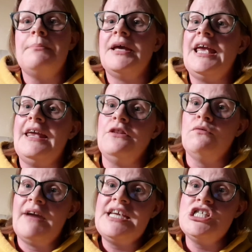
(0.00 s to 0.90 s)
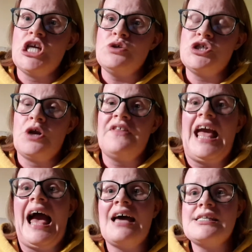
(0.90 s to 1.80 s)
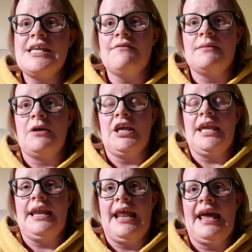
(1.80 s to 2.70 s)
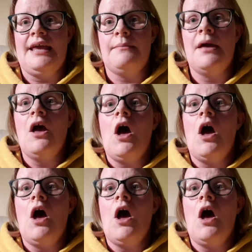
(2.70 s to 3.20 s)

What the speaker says: but in the radio show they had to give the monkey a name,